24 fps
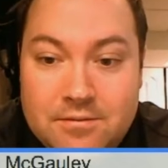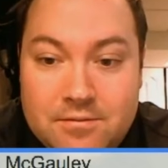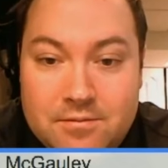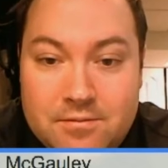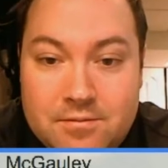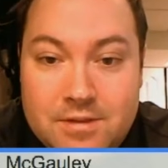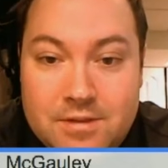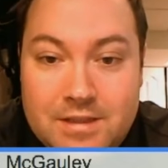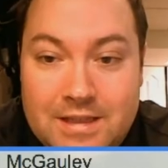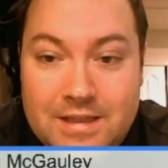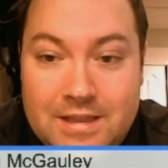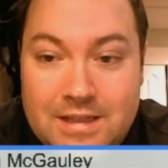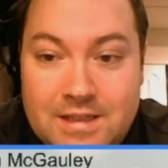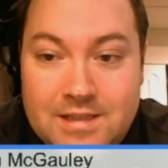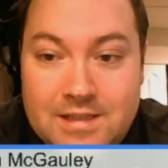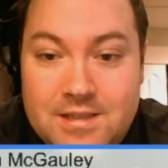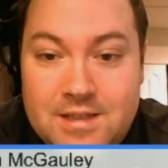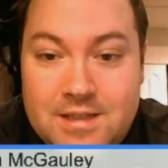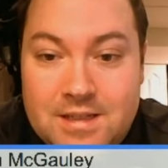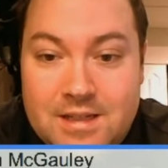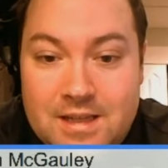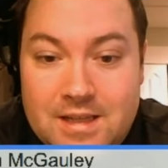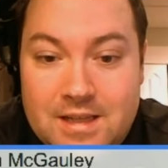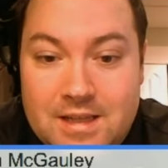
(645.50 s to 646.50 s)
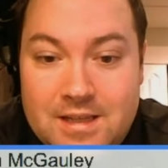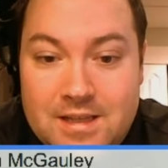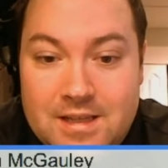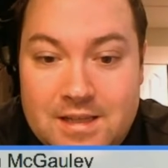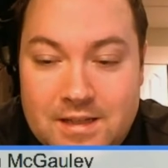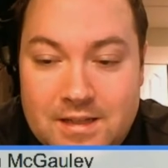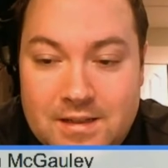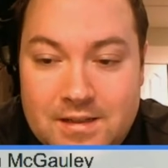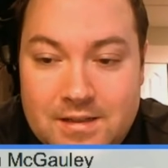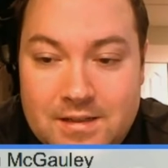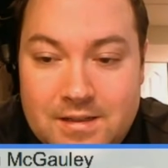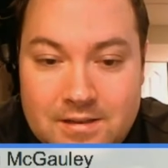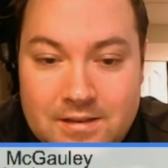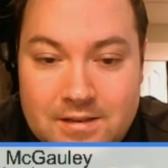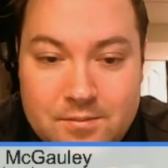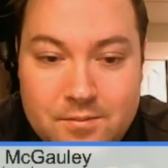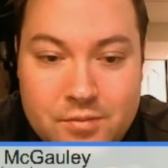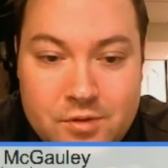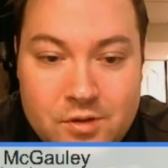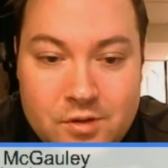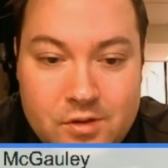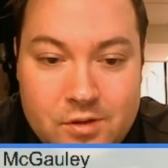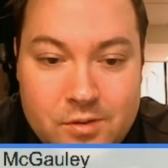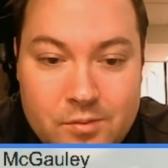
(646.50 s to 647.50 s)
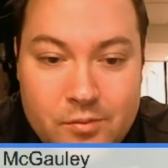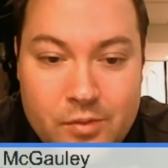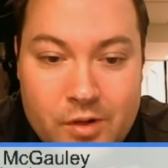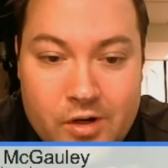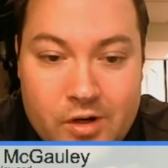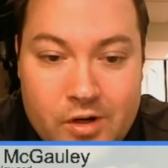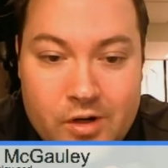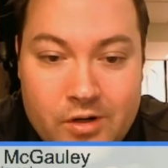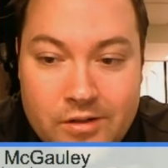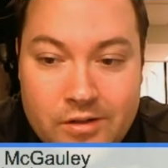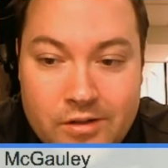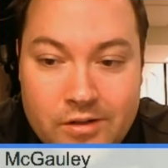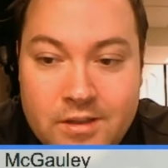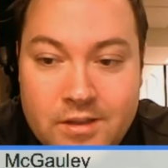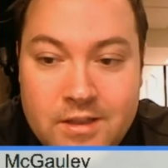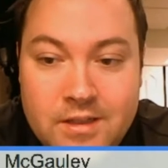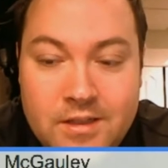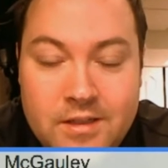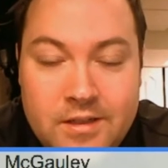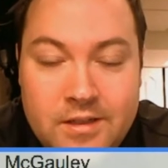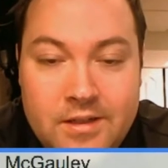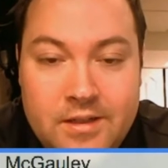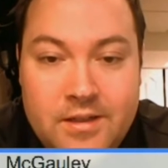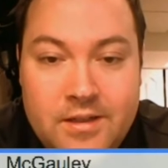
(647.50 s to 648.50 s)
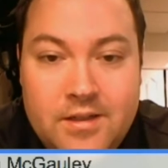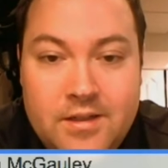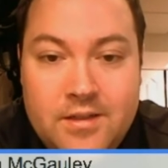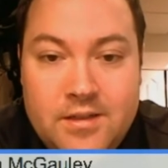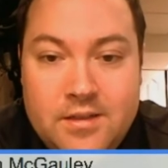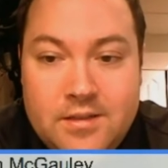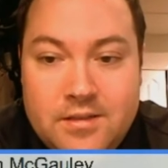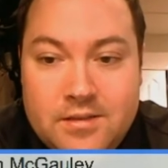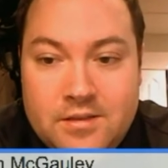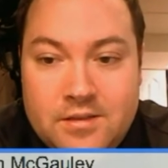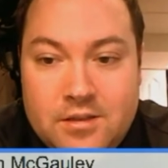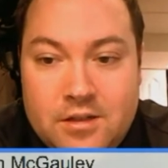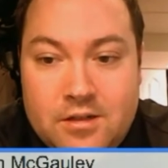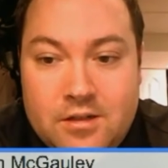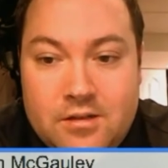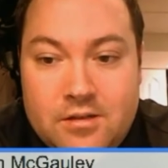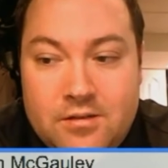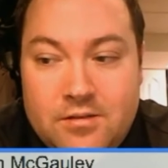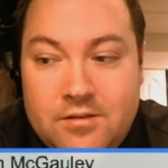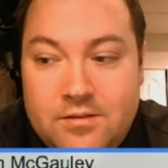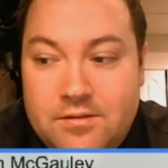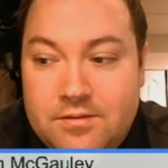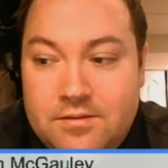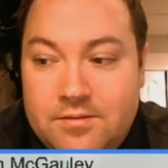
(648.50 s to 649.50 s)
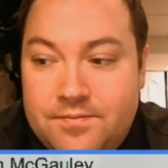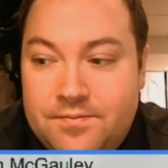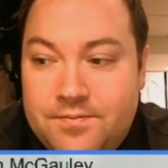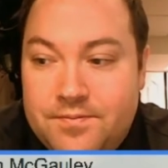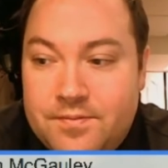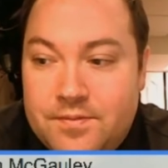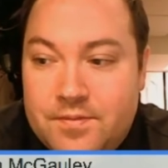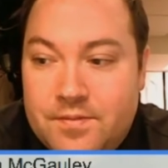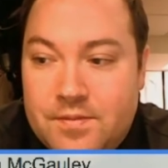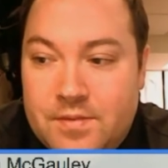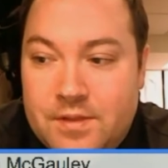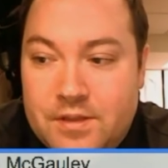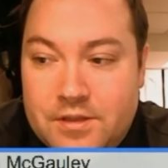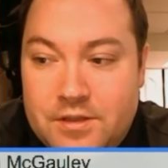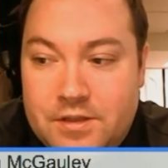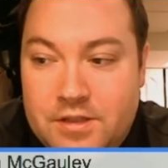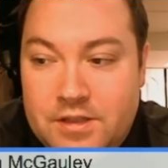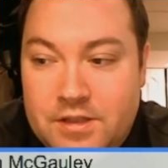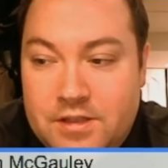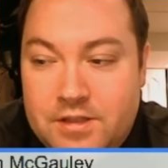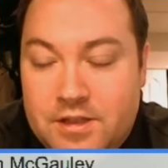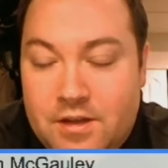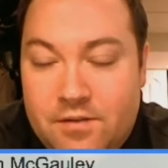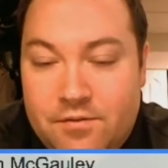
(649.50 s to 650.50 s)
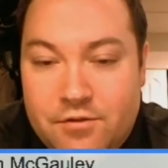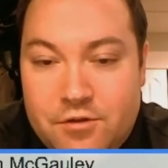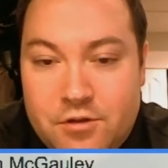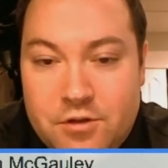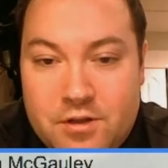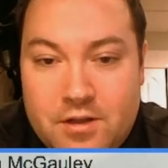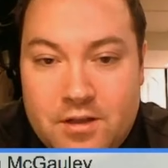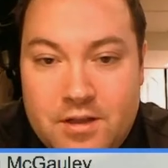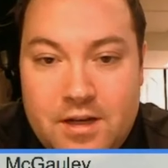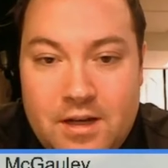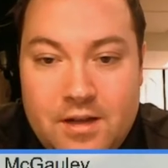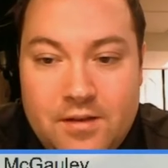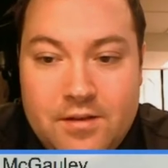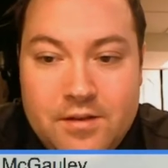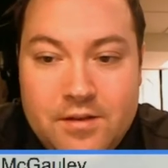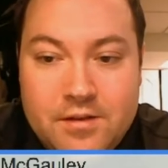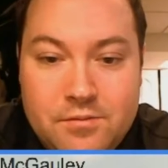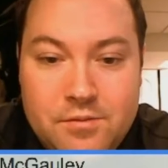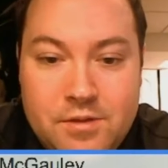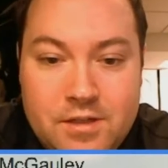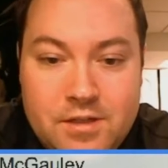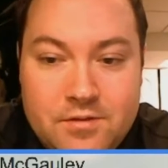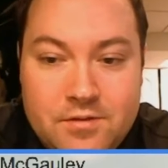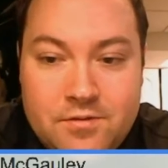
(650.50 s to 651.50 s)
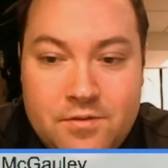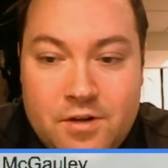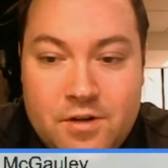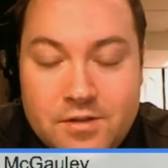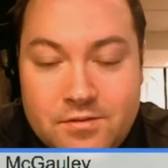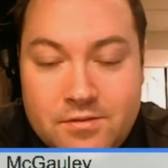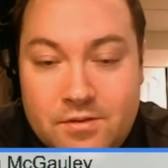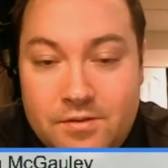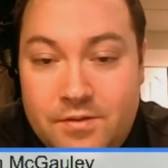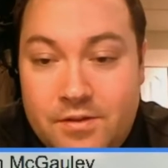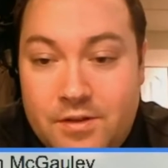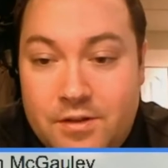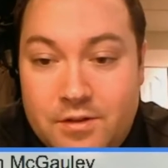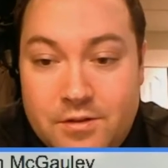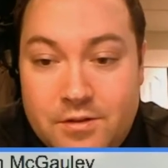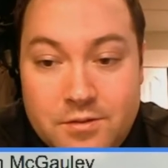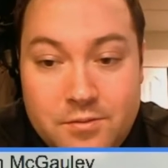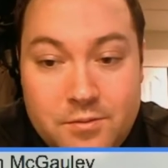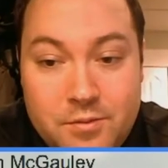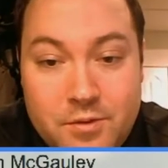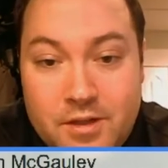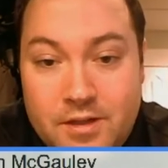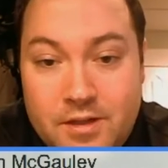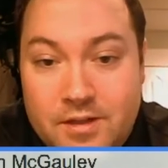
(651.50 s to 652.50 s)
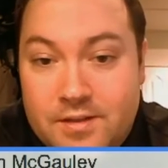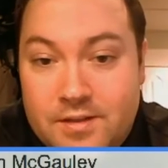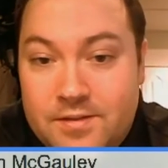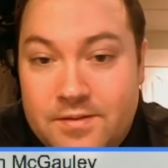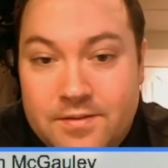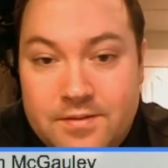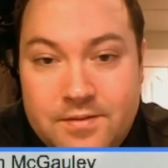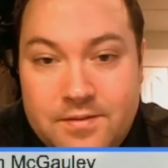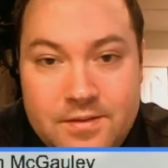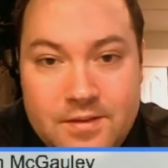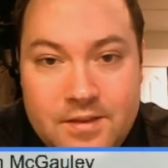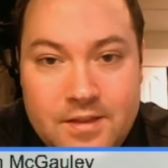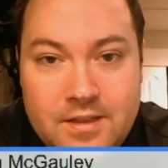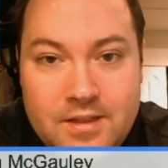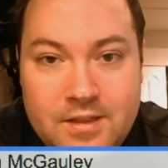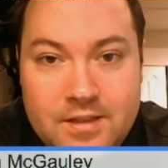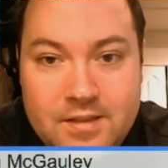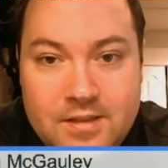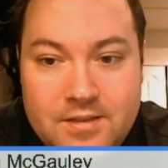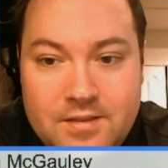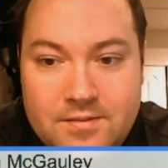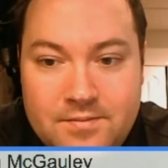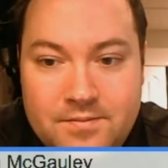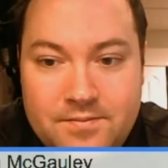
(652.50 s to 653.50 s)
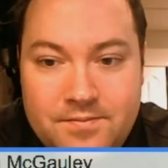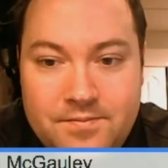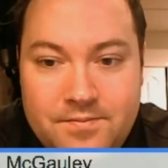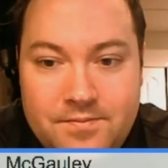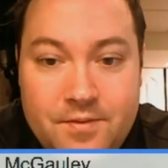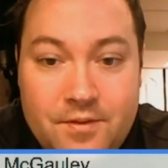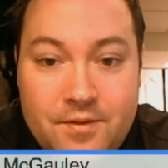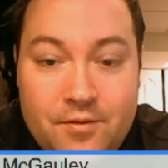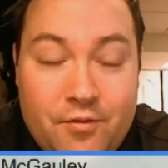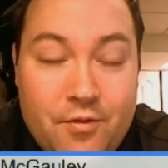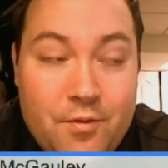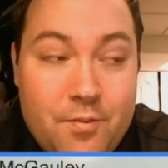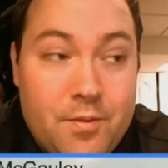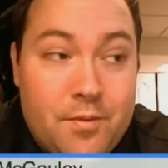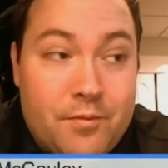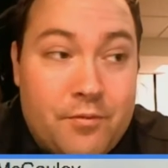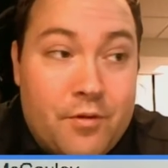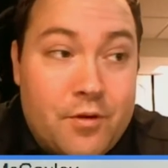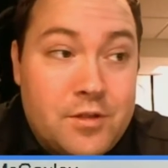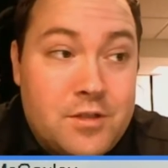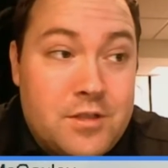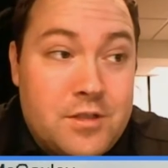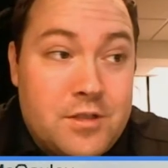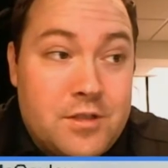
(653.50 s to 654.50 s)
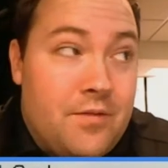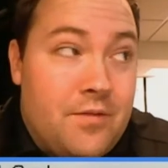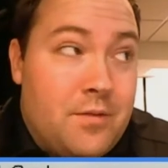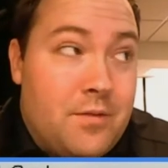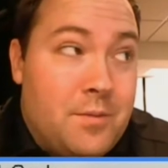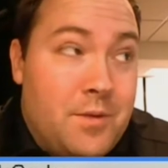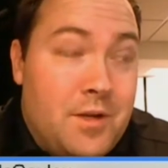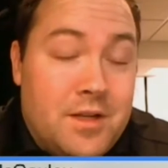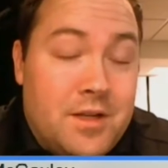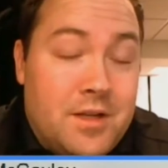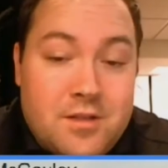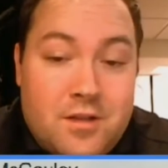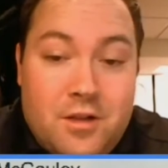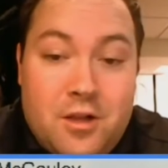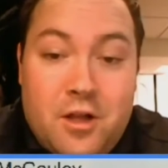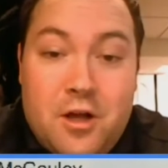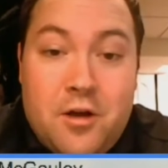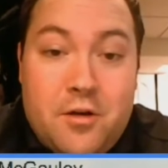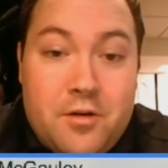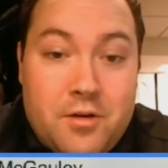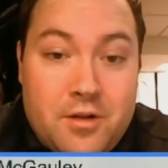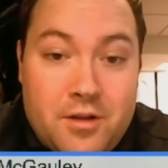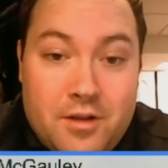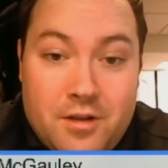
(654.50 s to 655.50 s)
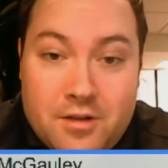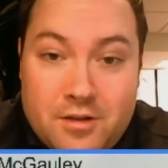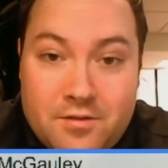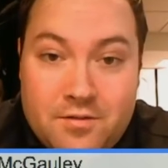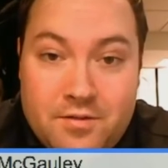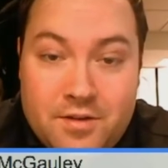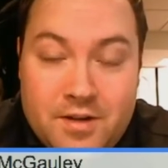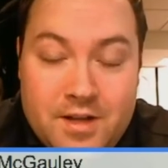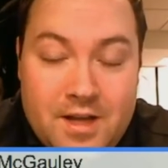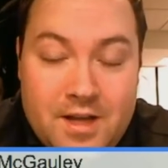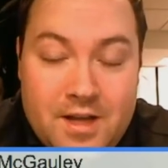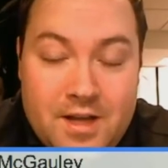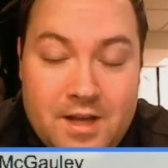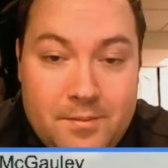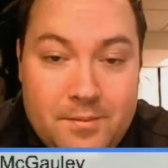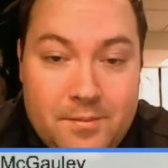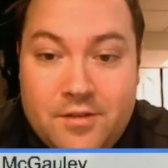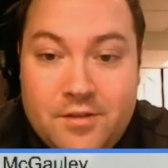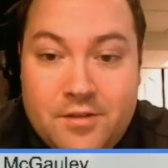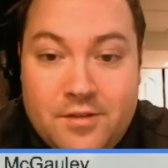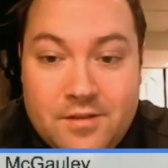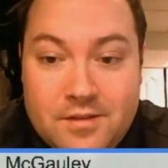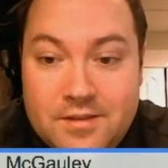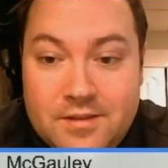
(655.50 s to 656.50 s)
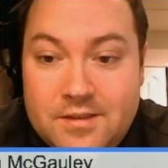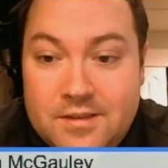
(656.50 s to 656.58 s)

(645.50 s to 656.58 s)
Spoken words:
released anything broke embargo. So they'll see stuff trickling out this week as far as reviews, but from the first 11 minutes alone, it looked phenomenal.